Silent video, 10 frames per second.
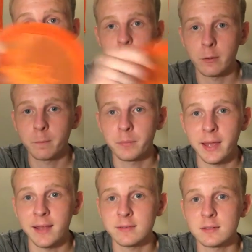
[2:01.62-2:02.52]
here,
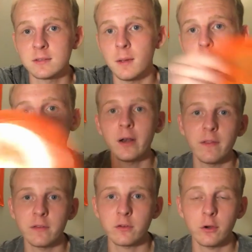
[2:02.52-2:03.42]
at some point
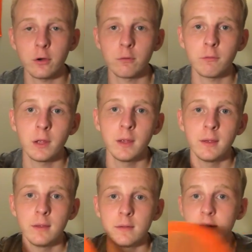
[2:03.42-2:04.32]
on this curve,
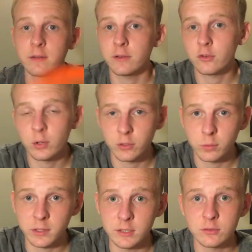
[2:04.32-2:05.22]
the disc is going to
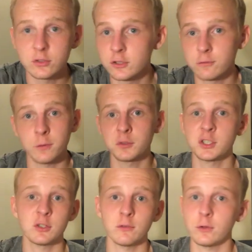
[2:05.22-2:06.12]
release just from
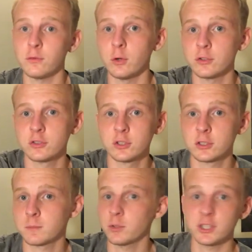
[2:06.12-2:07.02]
centrifugal
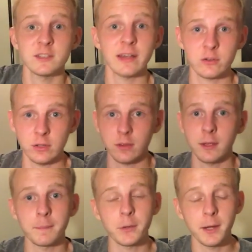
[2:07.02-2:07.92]
force, which is actually a
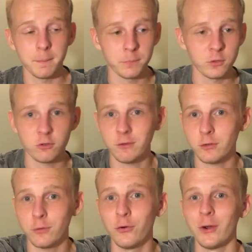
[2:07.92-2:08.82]
thing.
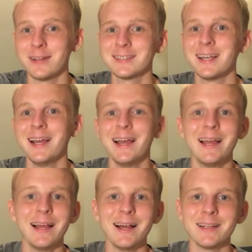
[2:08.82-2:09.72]
Centrifugal force,
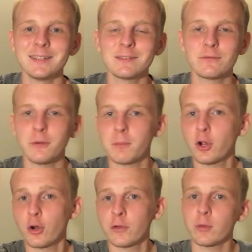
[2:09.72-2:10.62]
just from
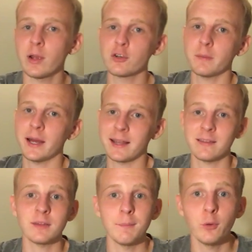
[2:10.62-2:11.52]
curving around your body,
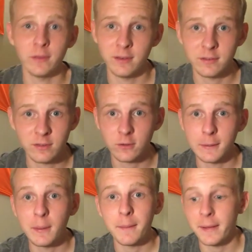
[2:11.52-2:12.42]
at some point the disc is
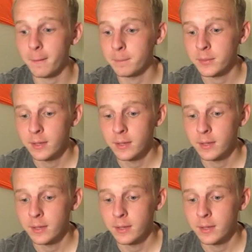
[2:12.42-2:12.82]
going to pop out.